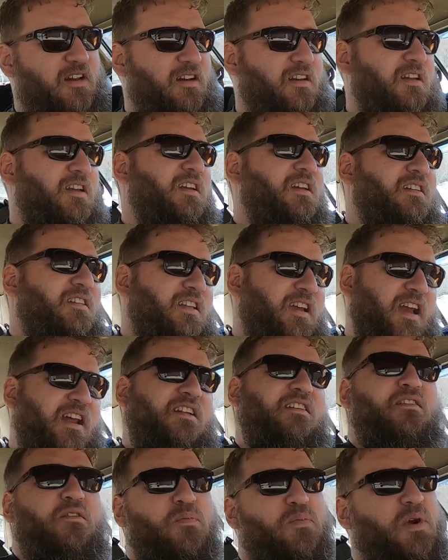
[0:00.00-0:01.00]
And they
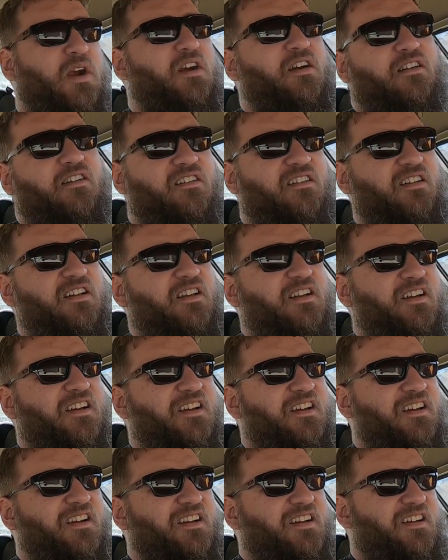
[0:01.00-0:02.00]
had an Imperial
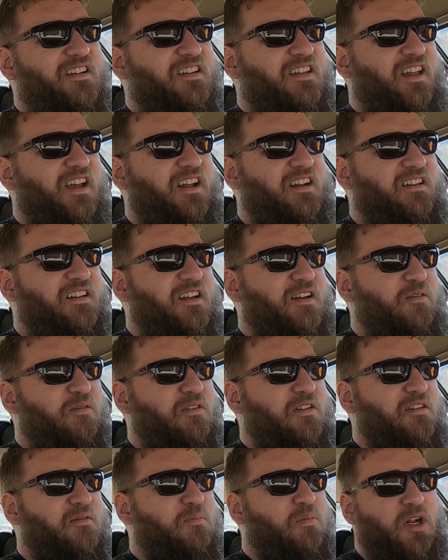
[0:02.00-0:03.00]
that
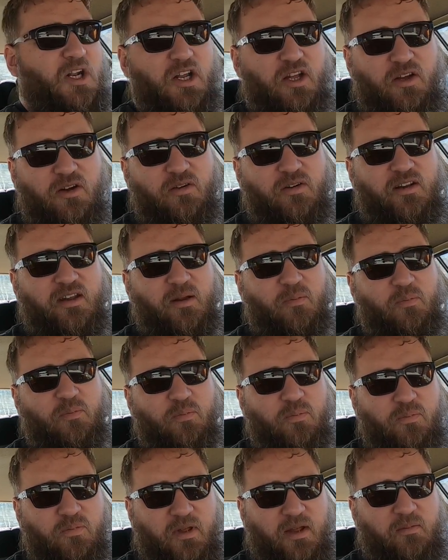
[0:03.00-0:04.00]
was blue, and
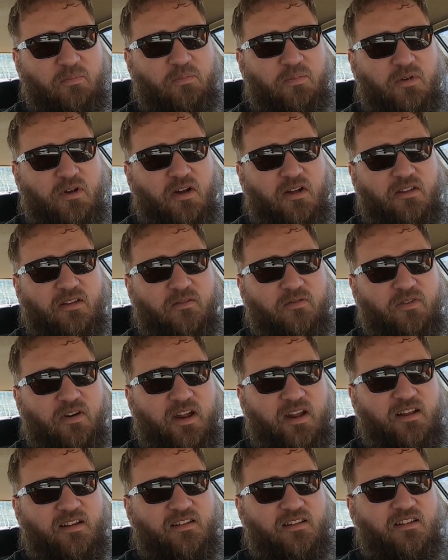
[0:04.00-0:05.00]
they called the
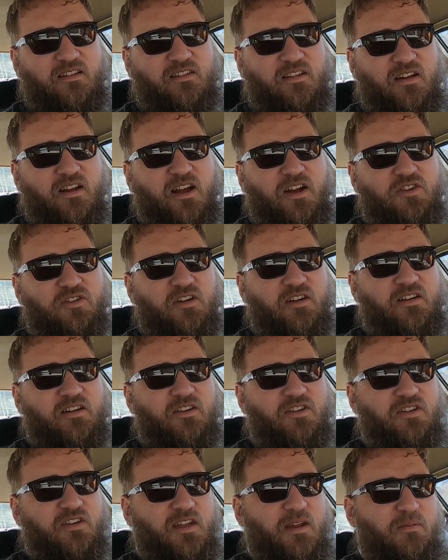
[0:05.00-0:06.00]
Frank Sinatra
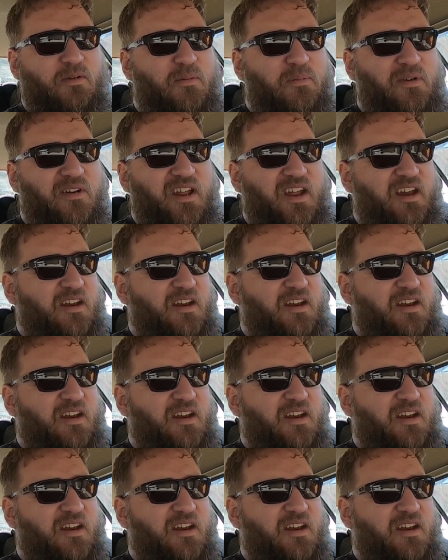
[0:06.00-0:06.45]
edition. It came out about